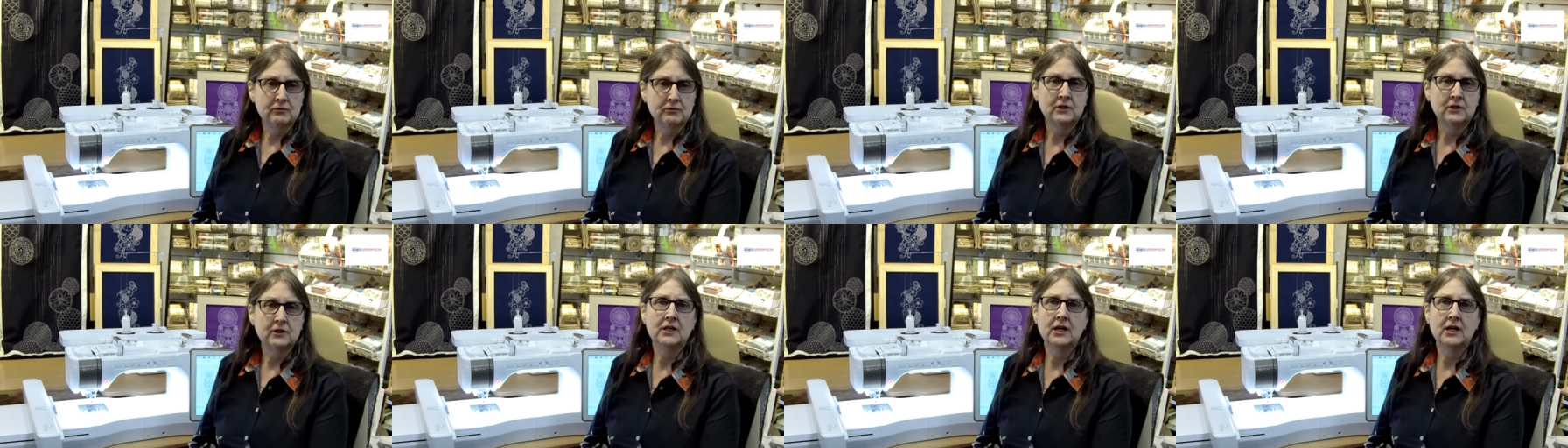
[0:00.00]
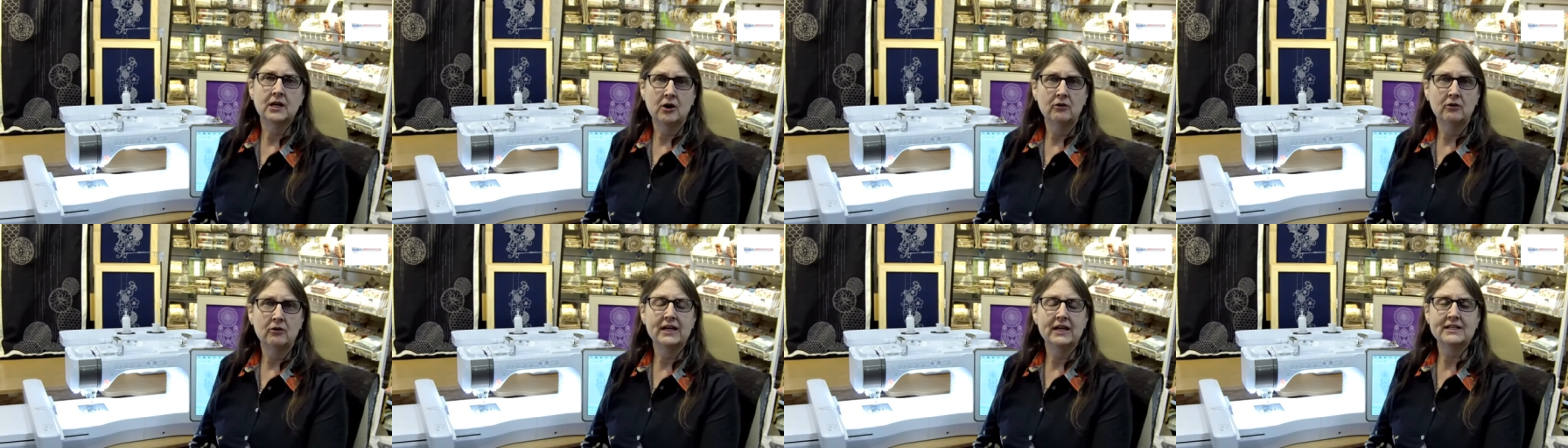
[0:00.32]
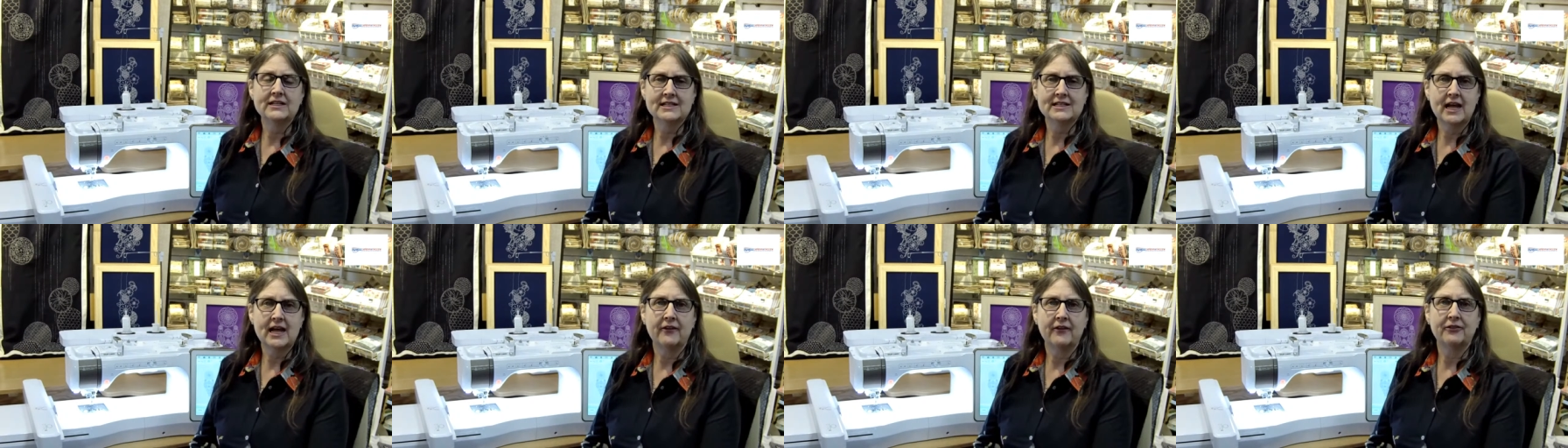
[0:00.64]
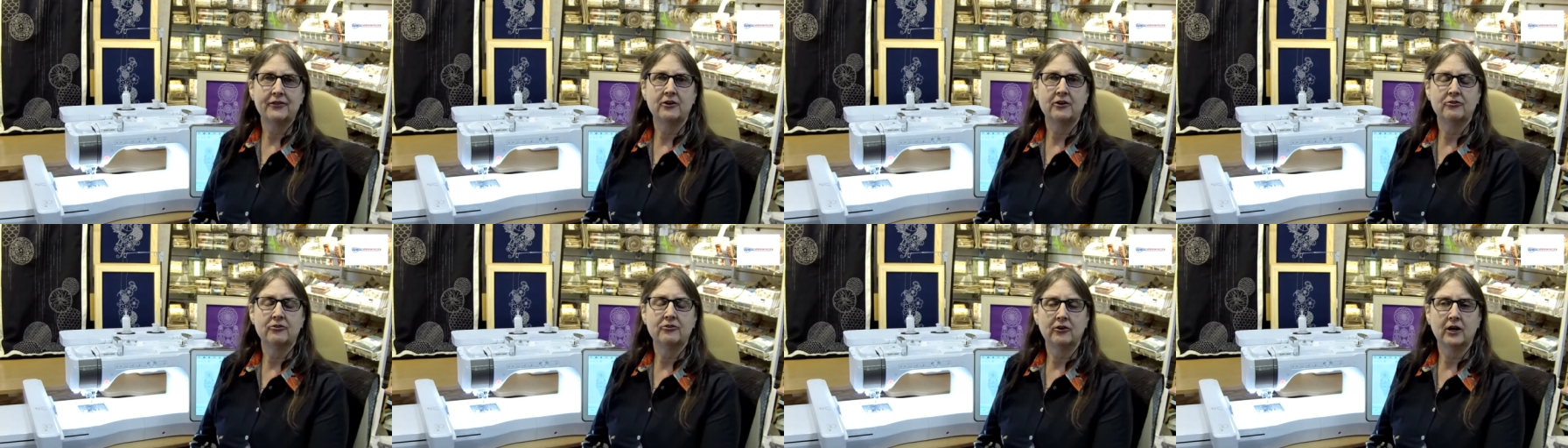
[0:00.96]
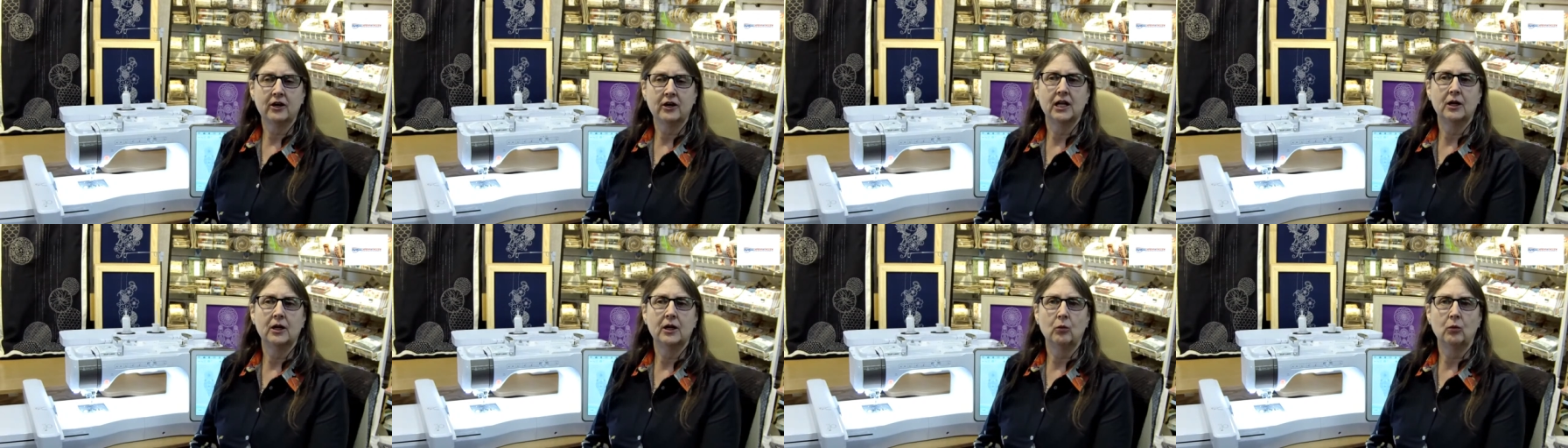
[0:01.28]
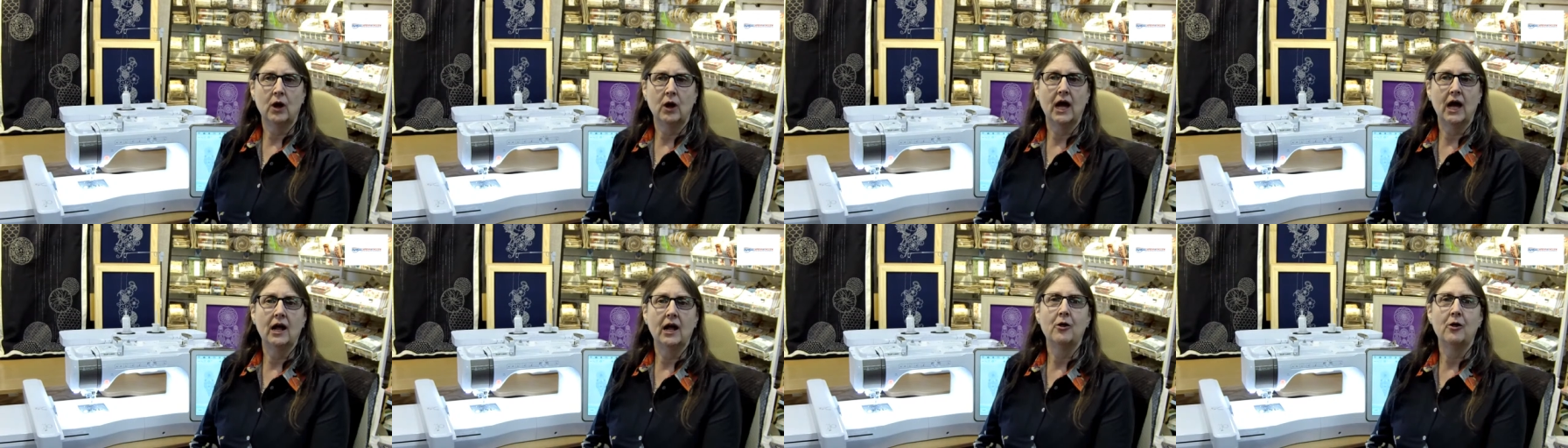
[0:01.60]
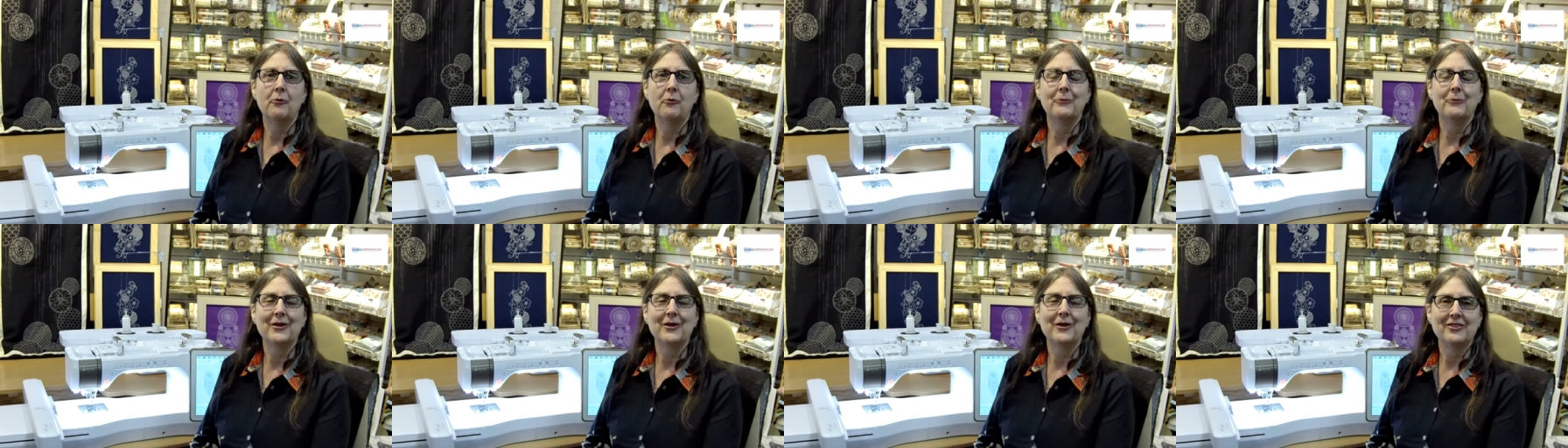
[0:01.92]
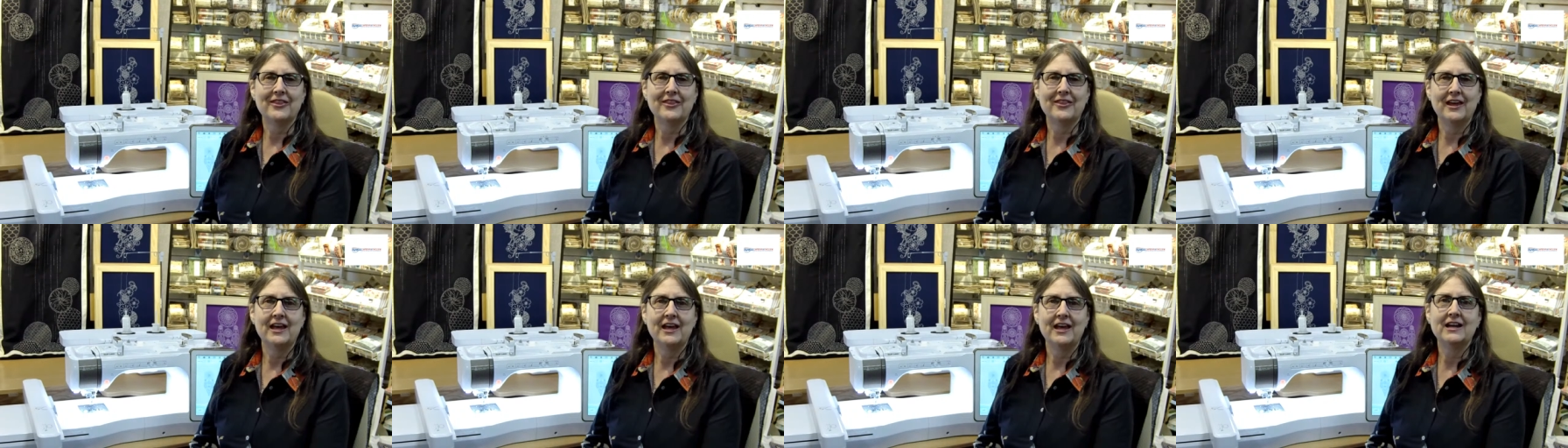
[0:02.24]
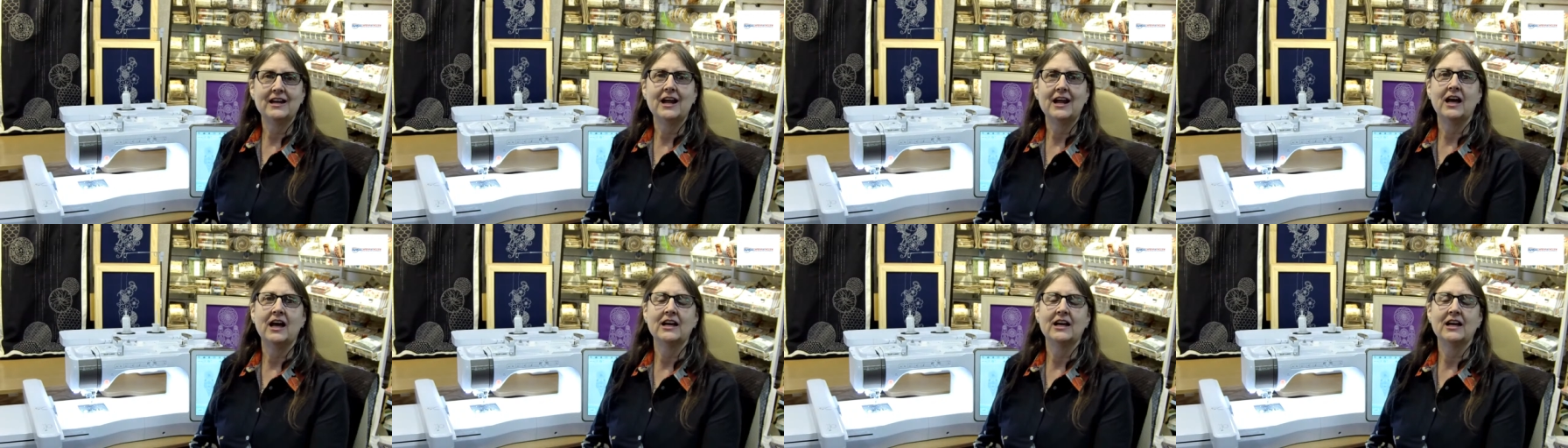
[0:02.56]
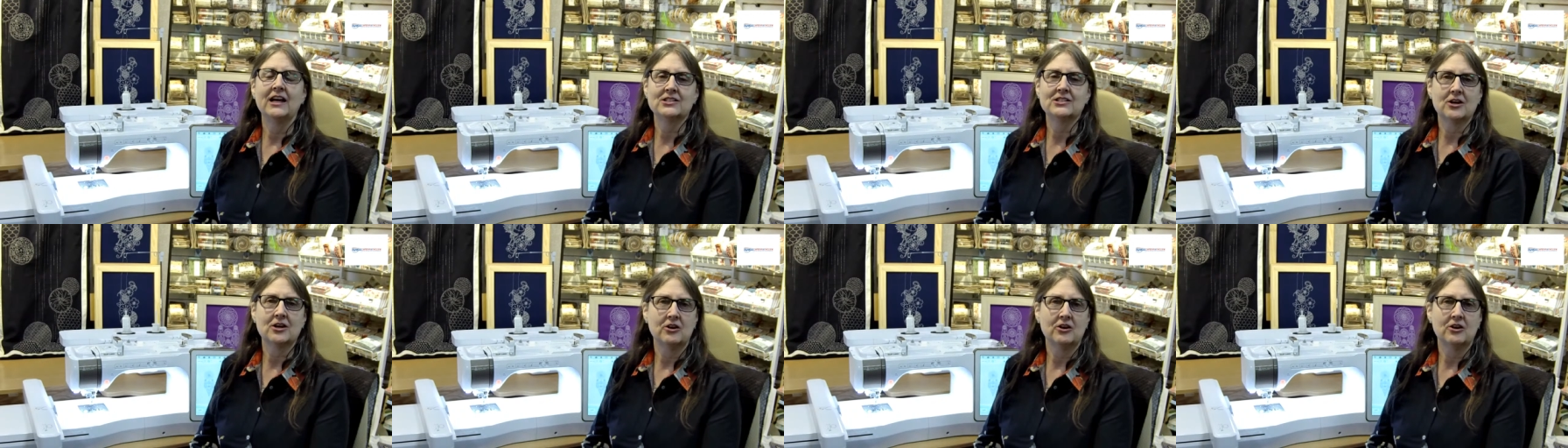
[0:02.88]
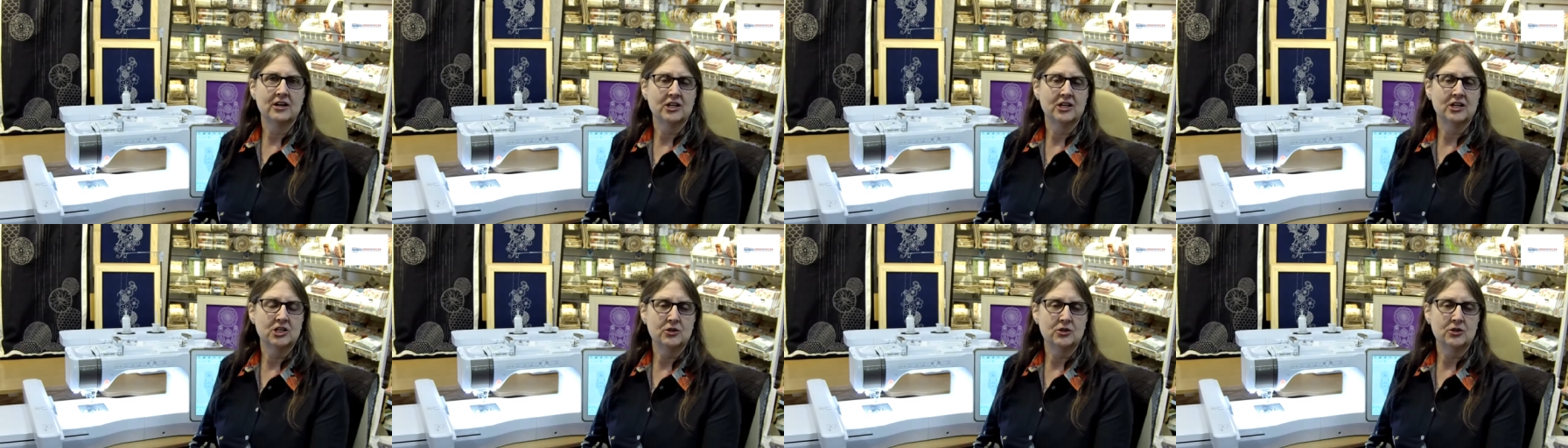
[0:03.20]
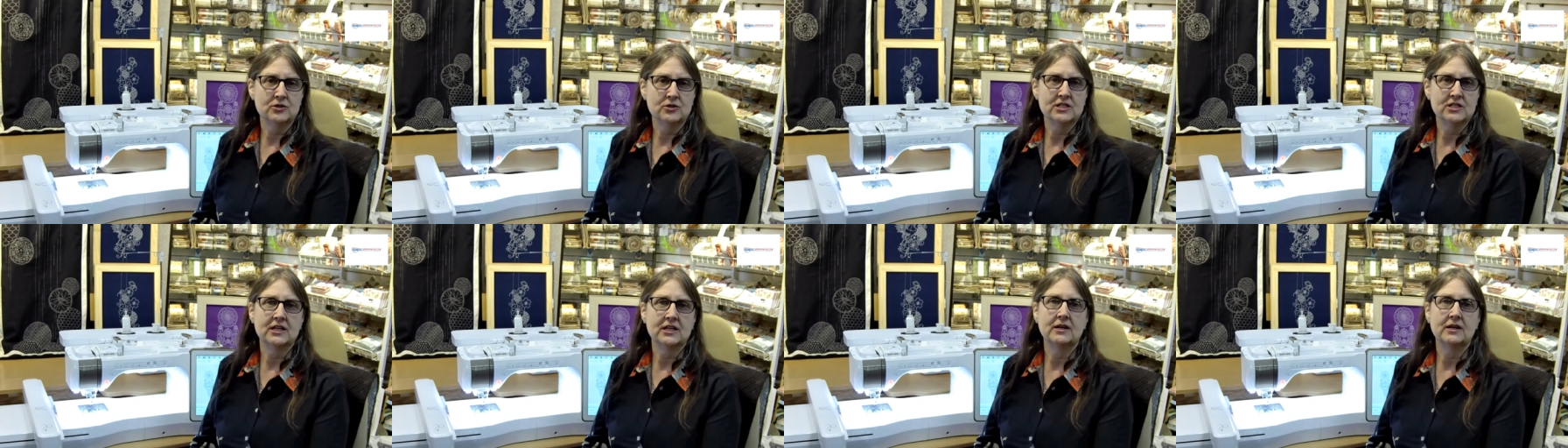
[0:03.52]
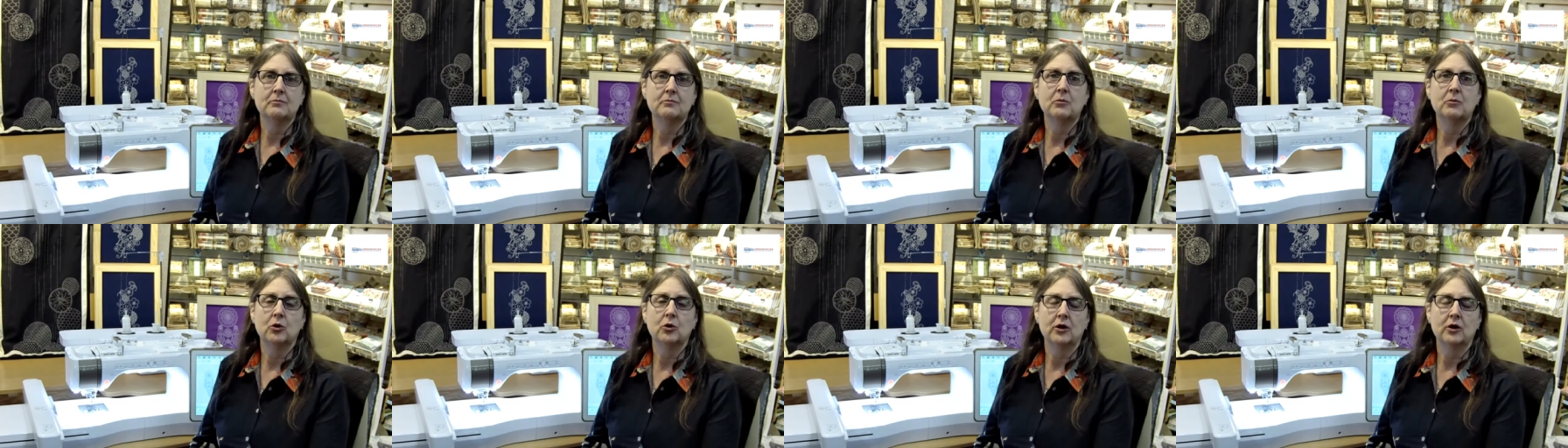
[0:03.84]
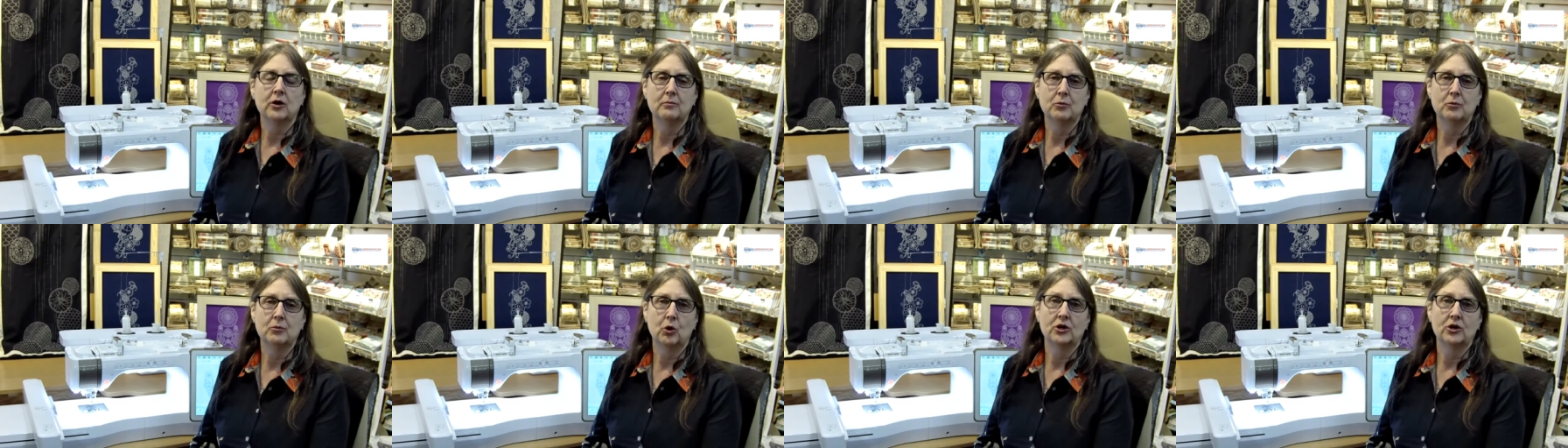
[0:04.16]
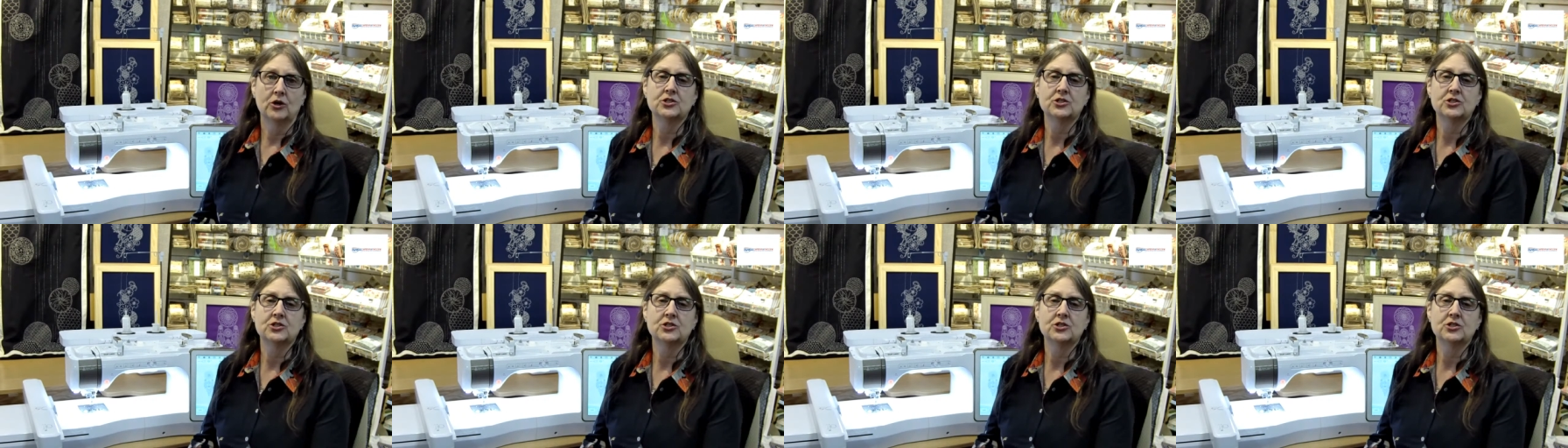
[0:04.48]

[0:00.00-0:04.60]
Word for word: you know, it sat there for a little while, but then I started using it more and more.